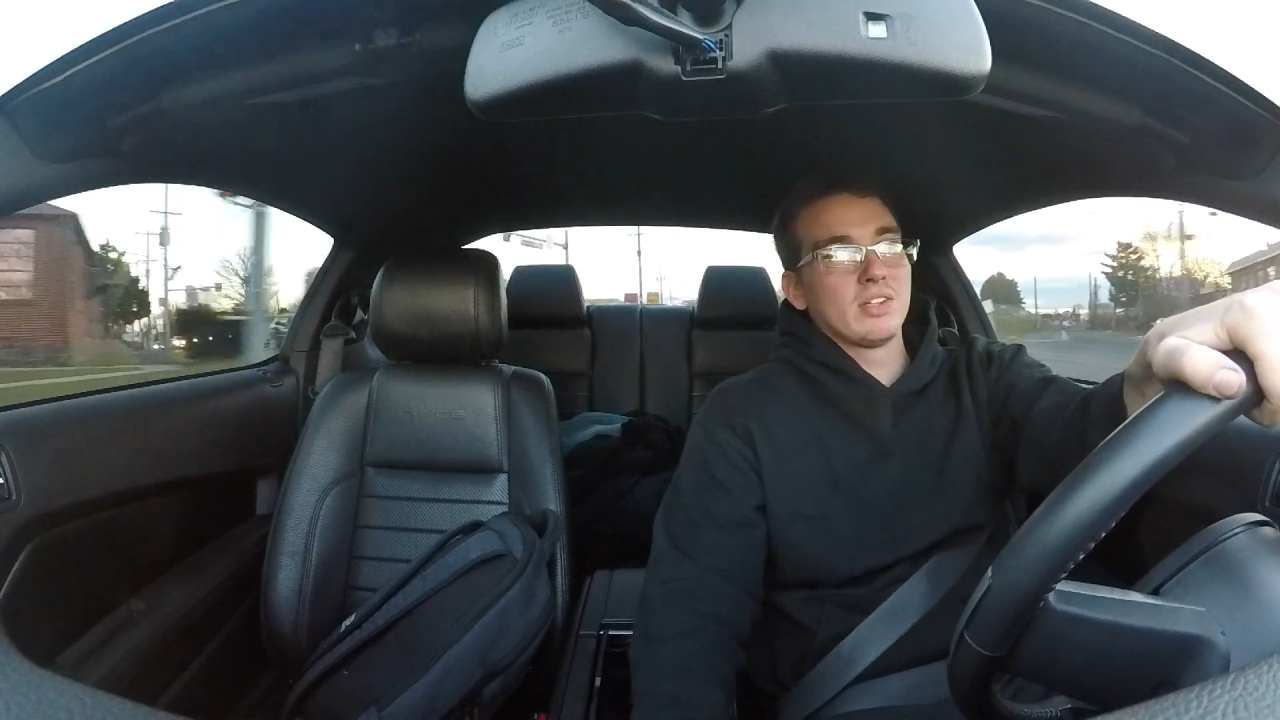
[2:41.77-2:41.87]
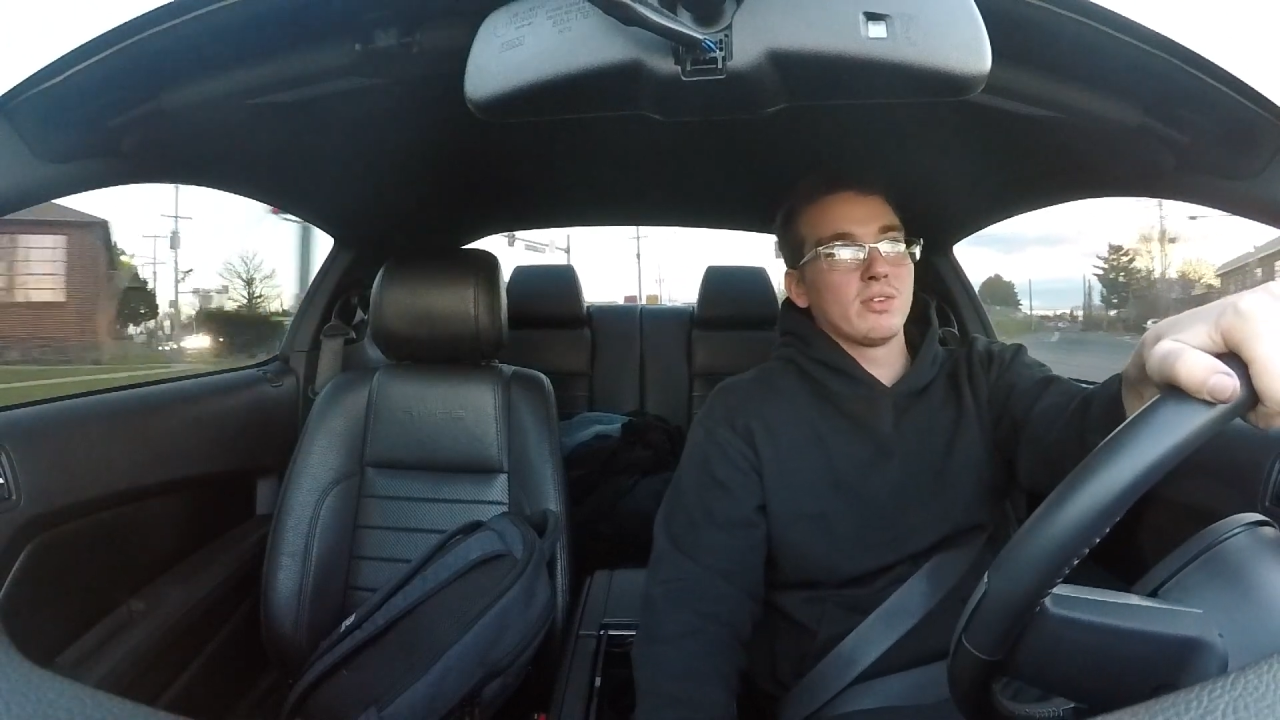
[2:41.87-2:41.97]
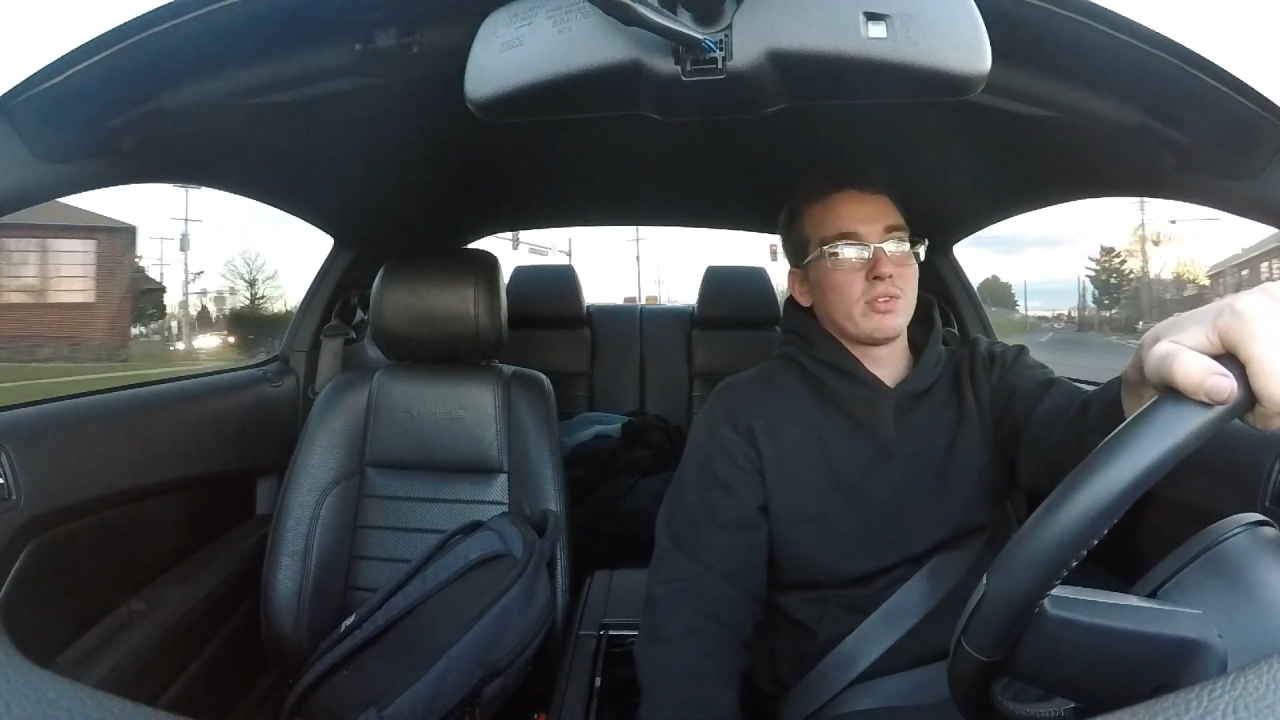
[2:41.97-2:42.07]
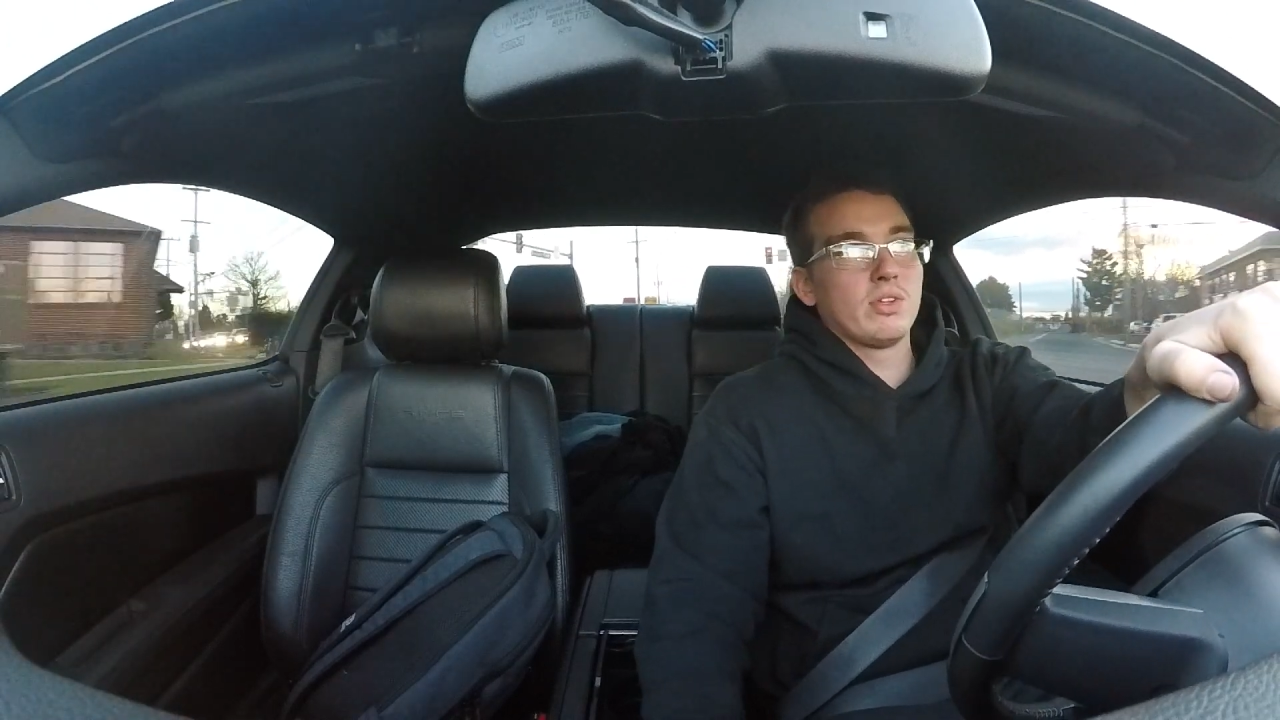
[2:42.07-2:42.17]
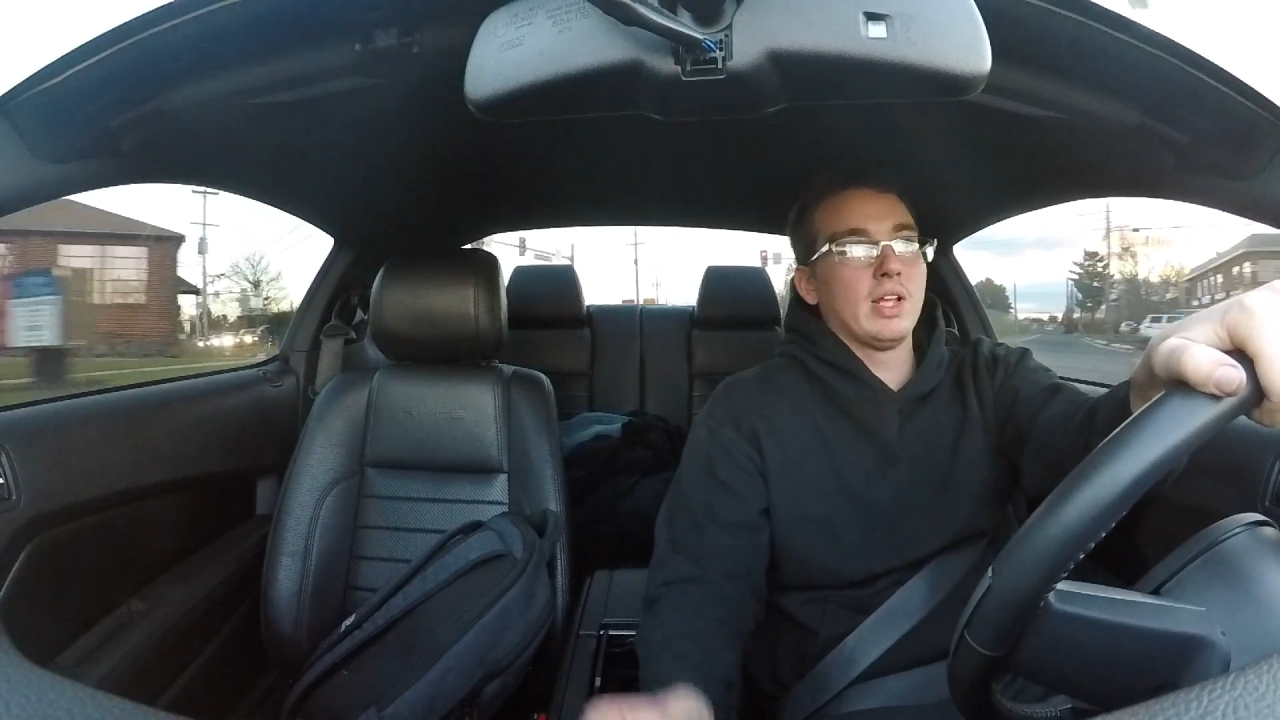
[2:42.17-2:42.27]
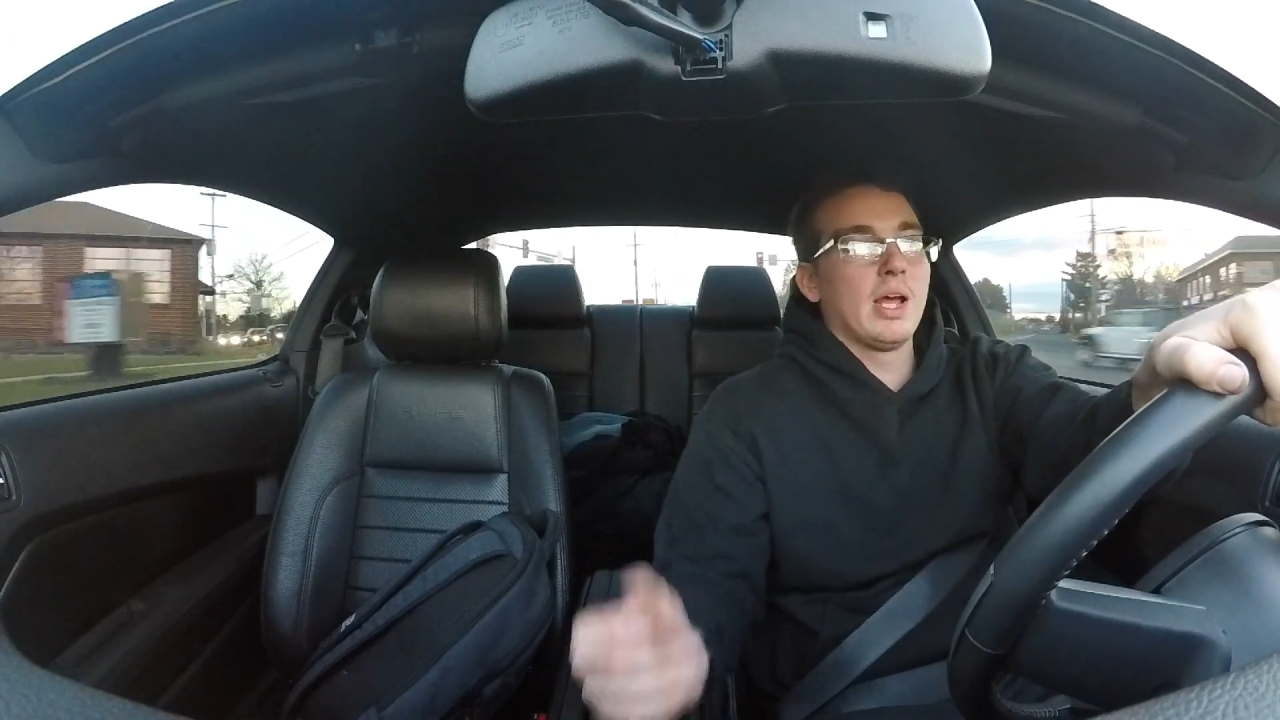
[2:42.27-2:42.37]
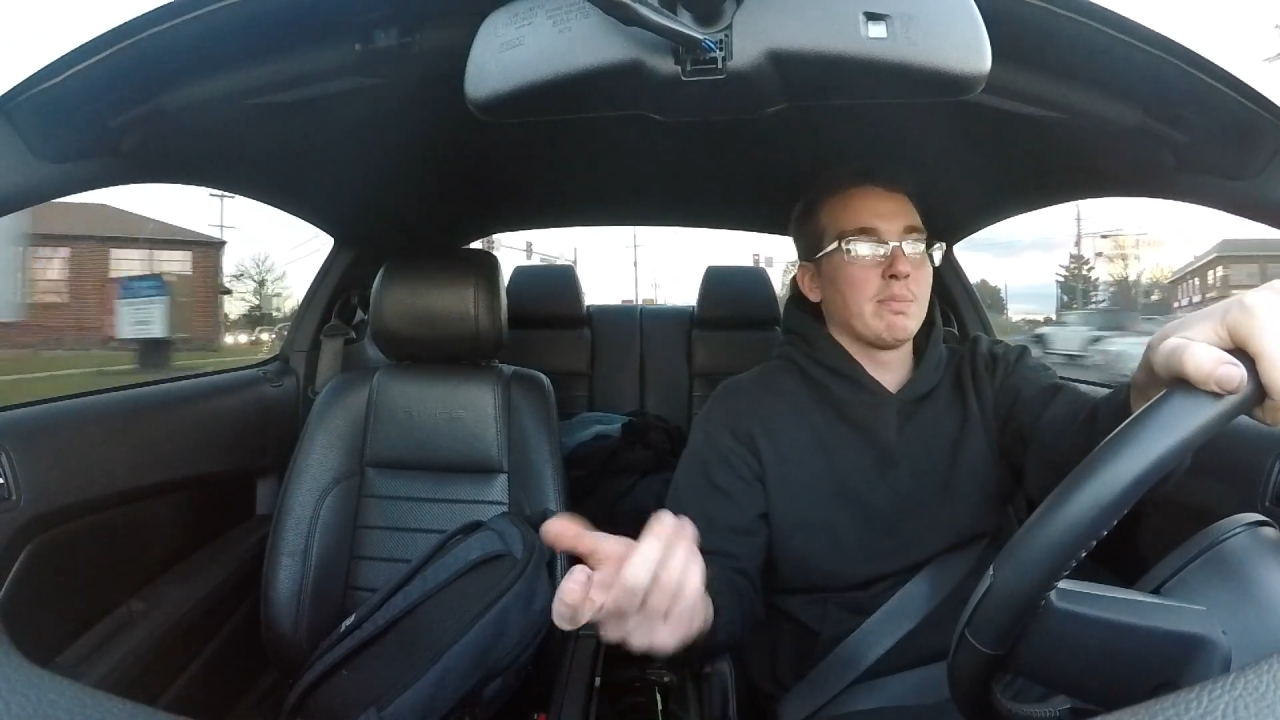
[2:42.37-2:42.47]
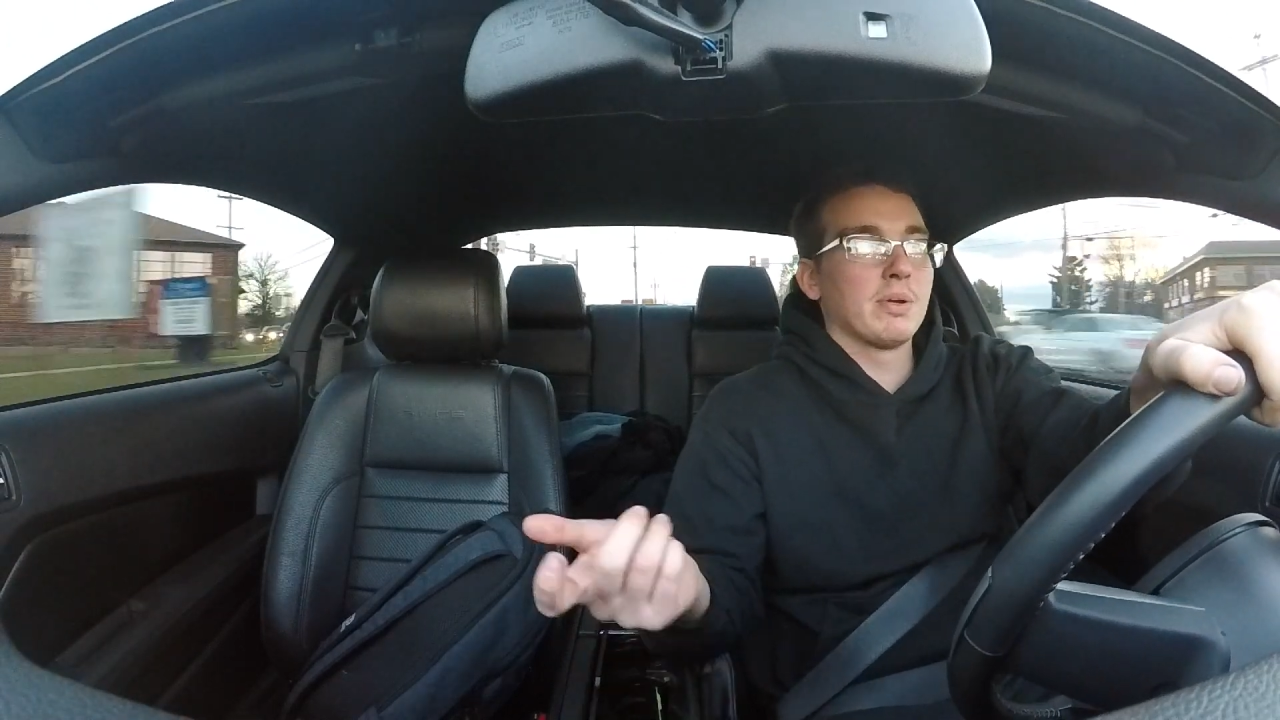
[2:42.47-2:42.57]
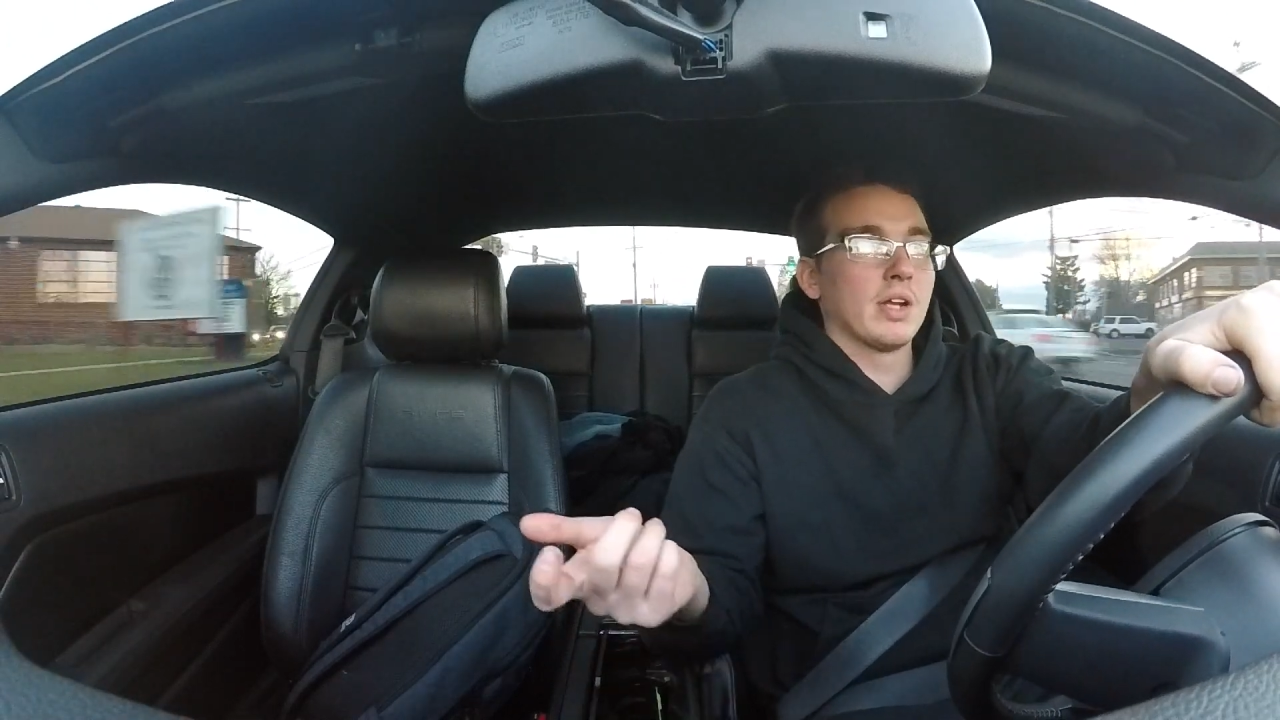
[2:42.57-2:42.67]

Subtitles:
don't do that,